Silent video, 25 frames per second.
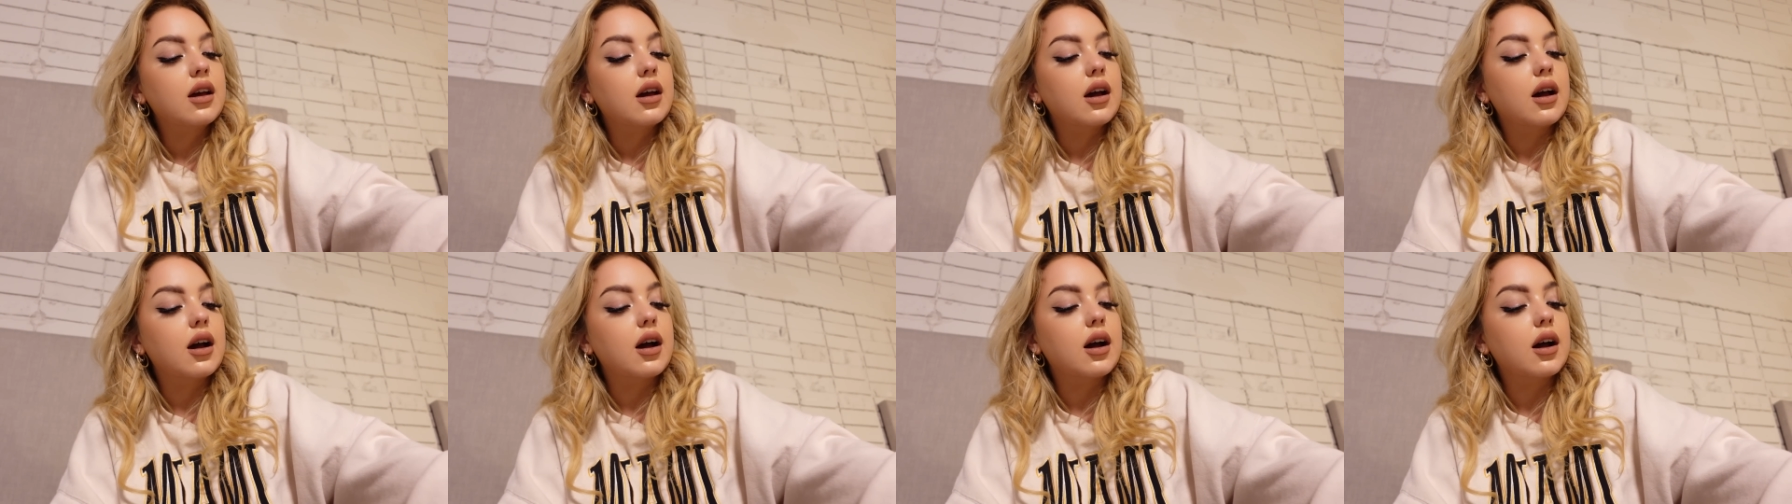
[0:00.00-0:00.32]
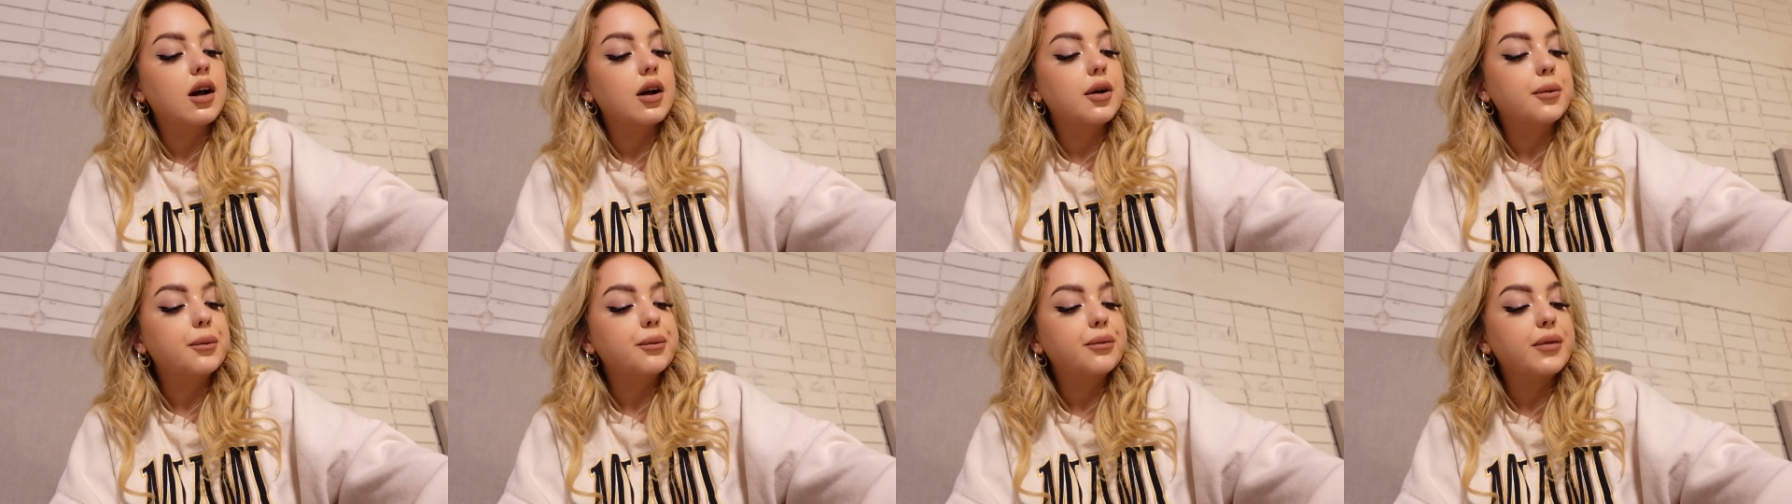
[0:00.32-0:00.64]

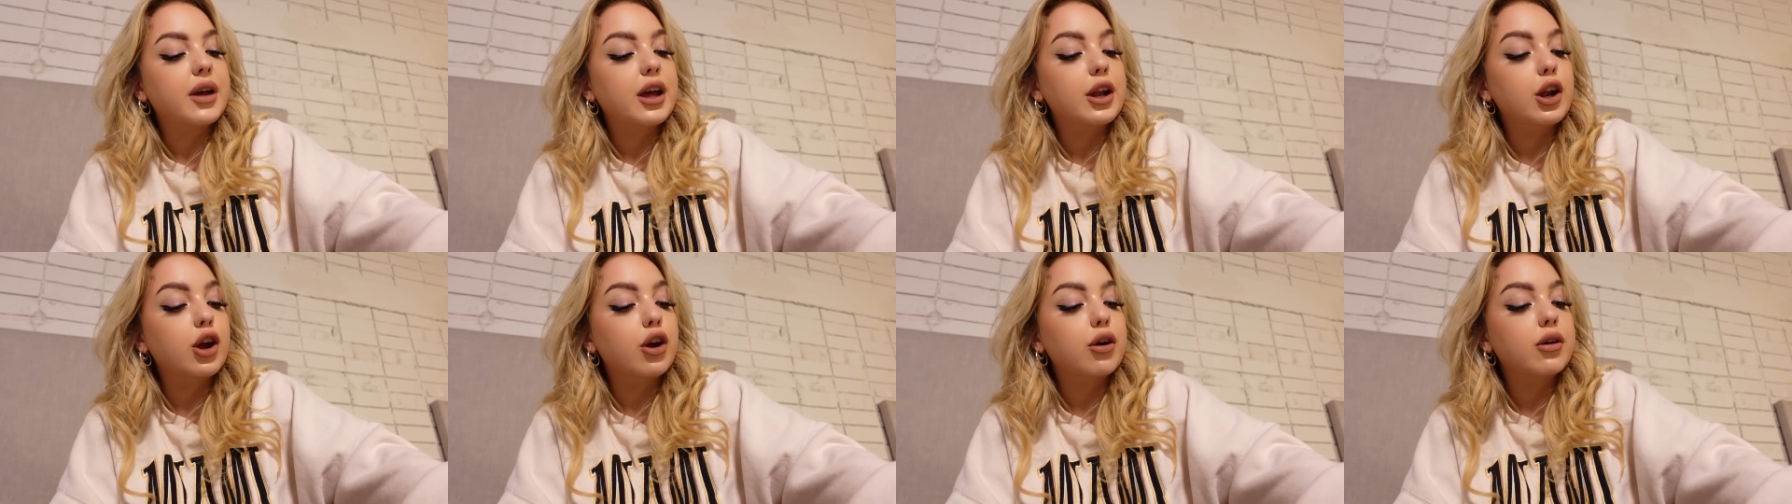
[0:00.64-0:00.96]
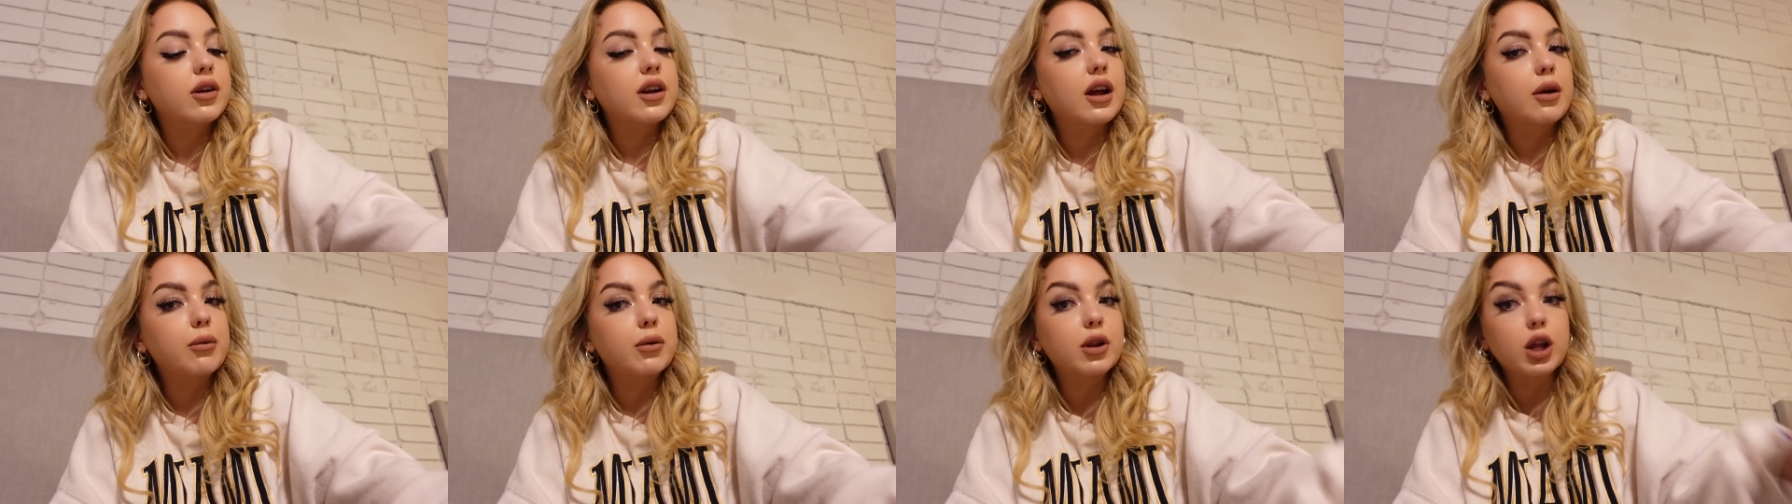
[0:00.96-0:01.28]
Um, and her
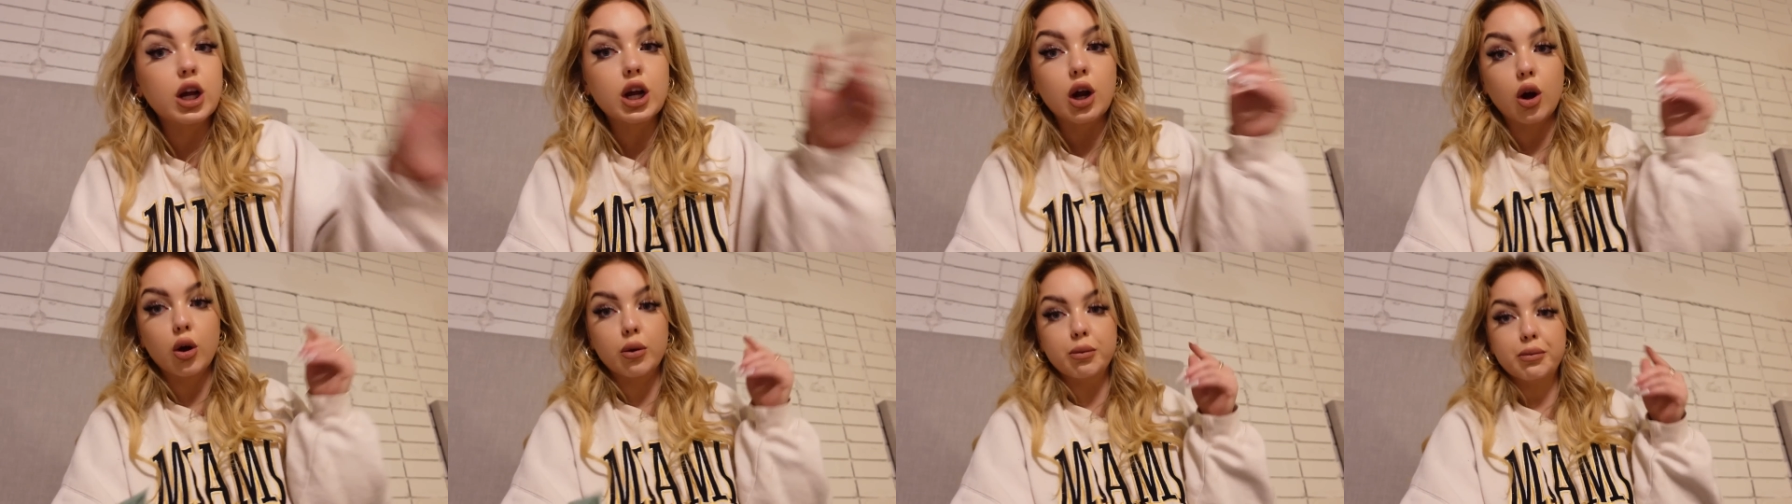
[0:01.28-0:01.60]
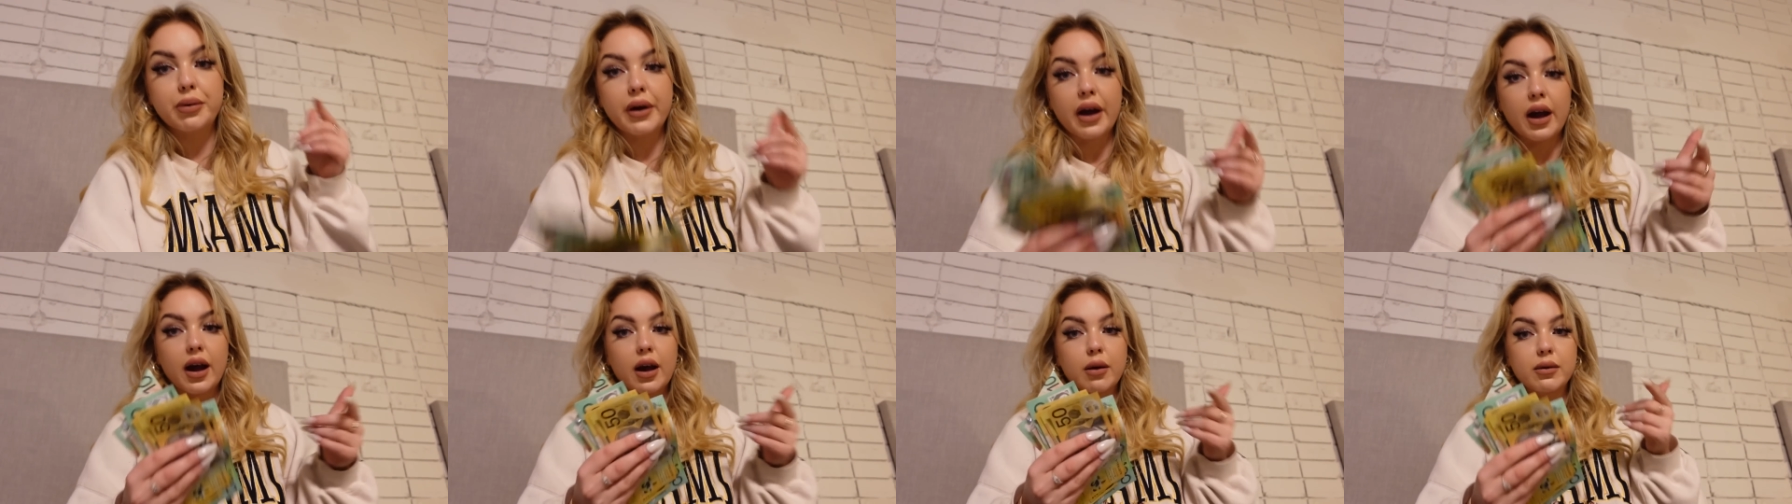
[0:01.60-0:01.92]
and I were like on
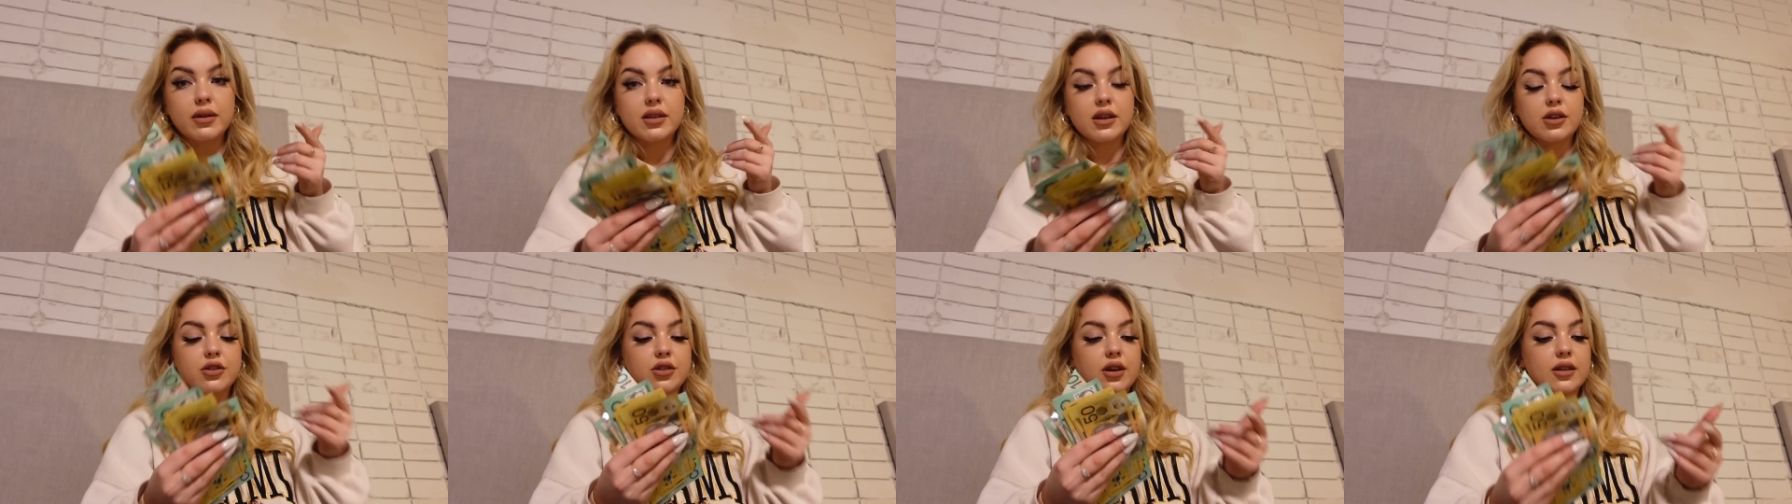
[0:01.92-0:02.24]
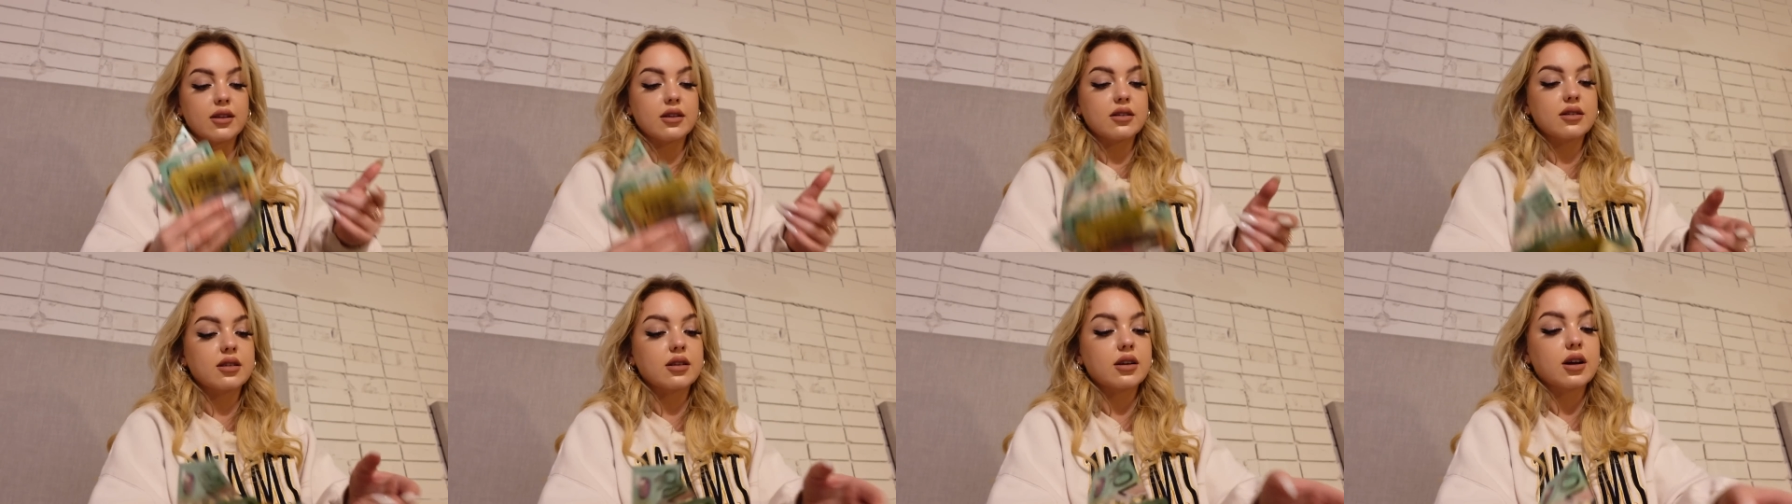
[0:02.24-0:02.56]
par with each
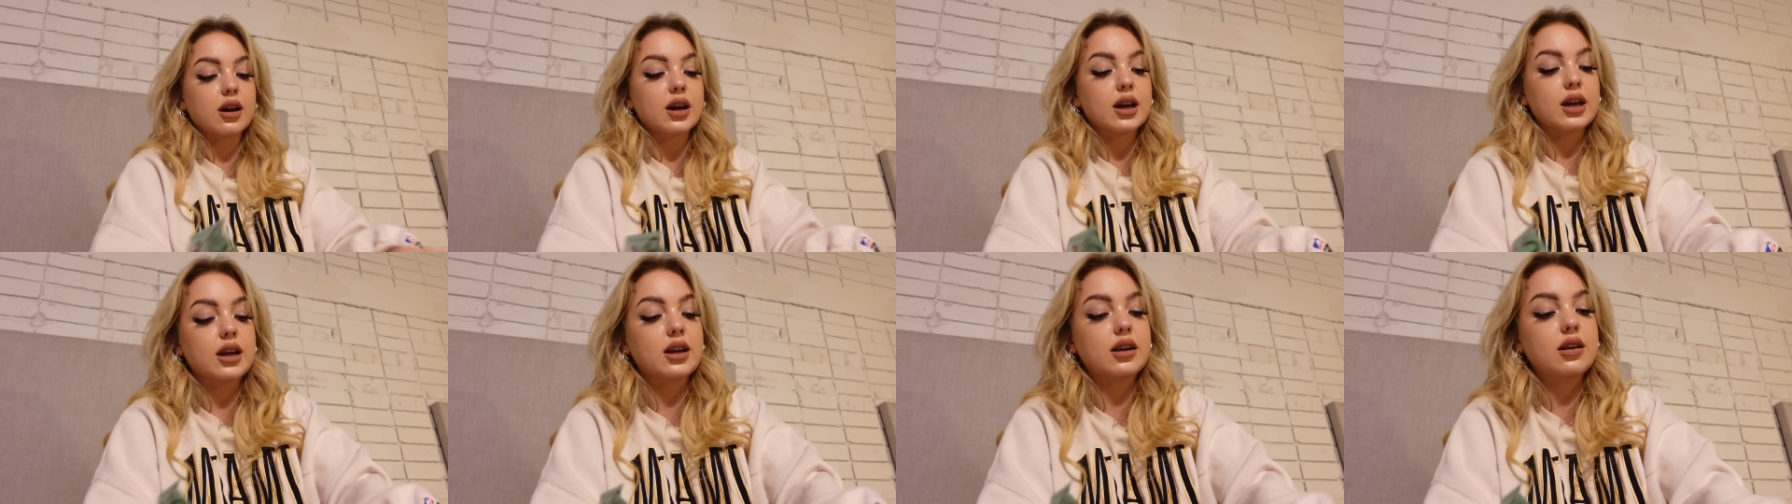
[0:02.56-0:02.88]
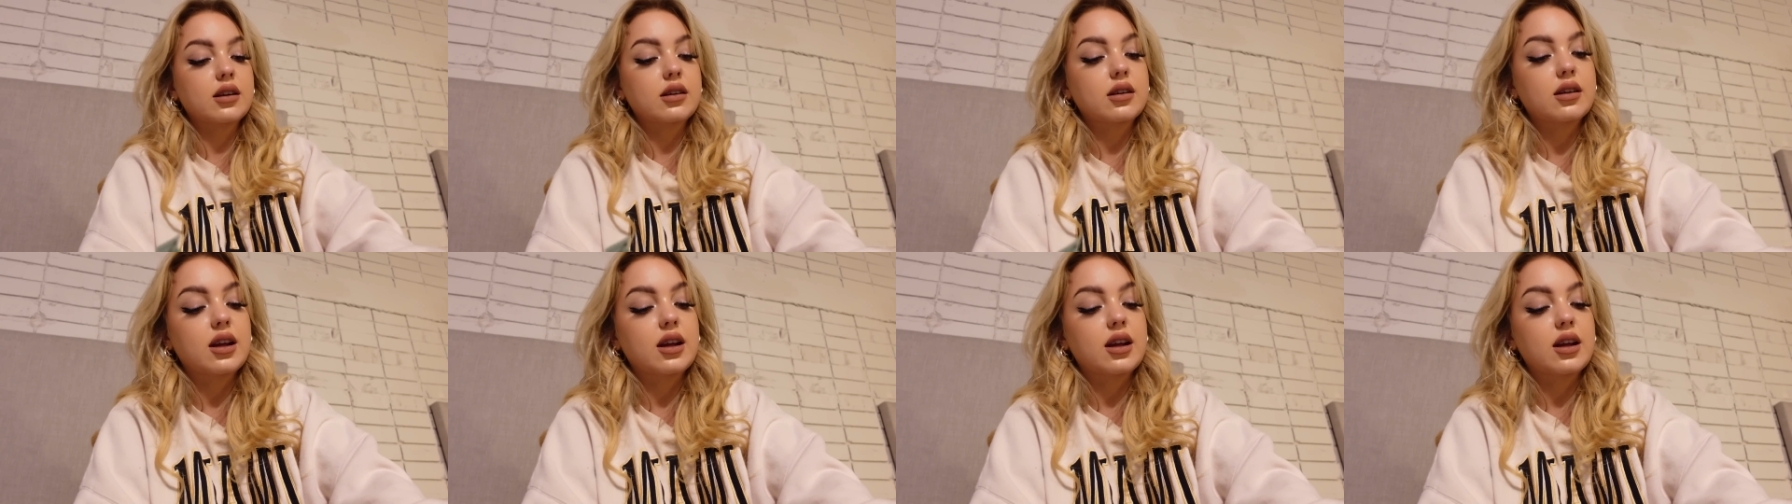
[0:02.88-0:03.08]
other tonight